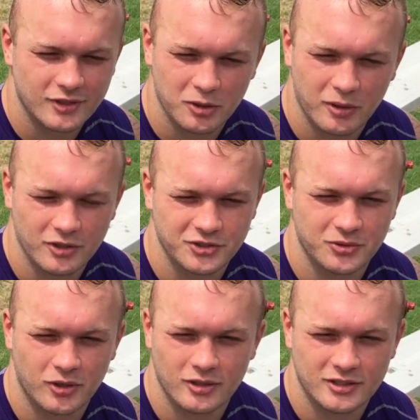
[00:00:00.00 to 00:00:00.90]
go balls to
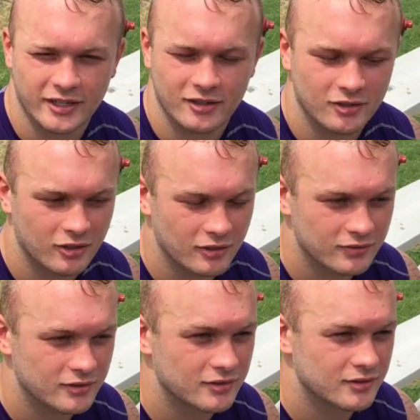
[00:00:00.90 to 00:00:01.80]
the wall and just take it all
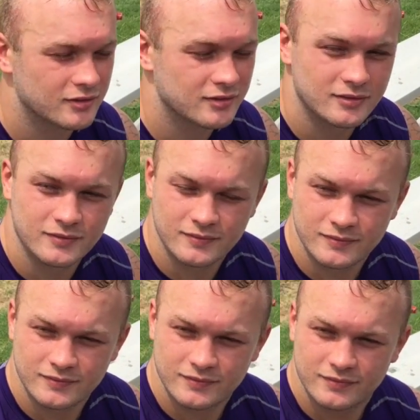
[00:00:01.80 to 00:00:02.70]
off. Last night or this
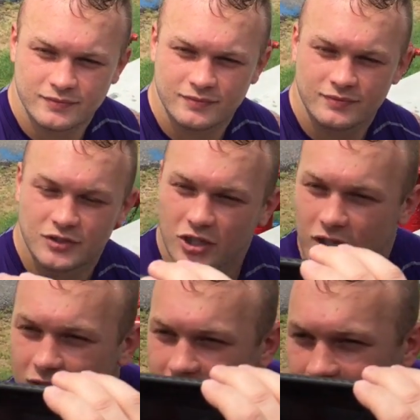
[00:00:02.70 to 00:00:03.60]
morning did you do it?
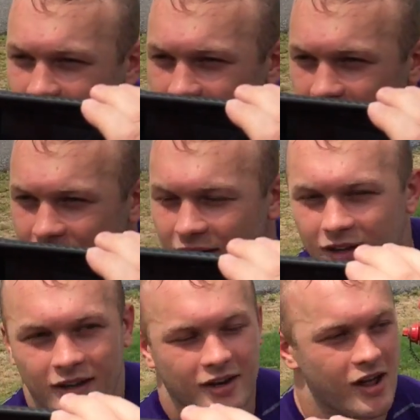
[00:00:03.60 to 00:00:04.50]
Sir? This, this morning
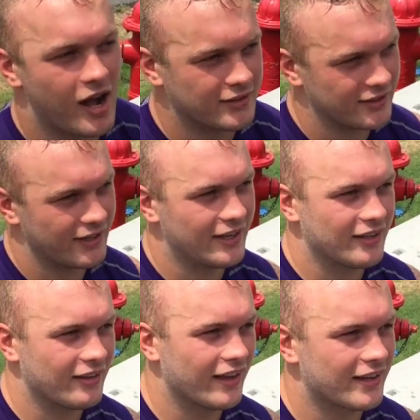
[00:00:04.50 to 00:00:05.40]
or last night? No, I did,
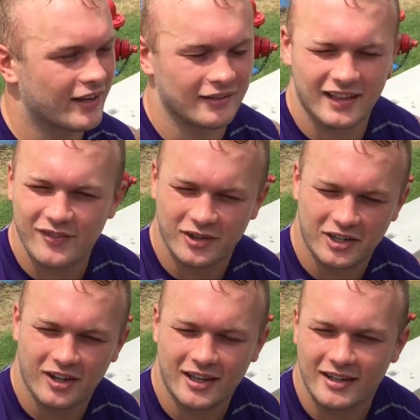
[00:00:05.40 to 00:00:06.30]
it like 11
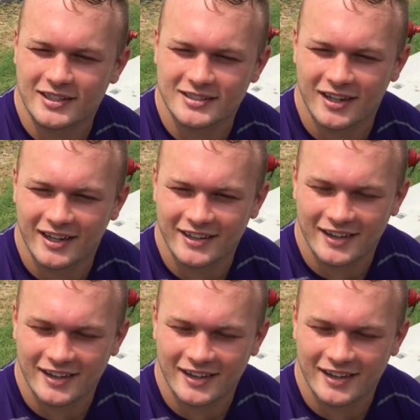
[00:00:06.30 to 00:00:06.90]
o'clock last night.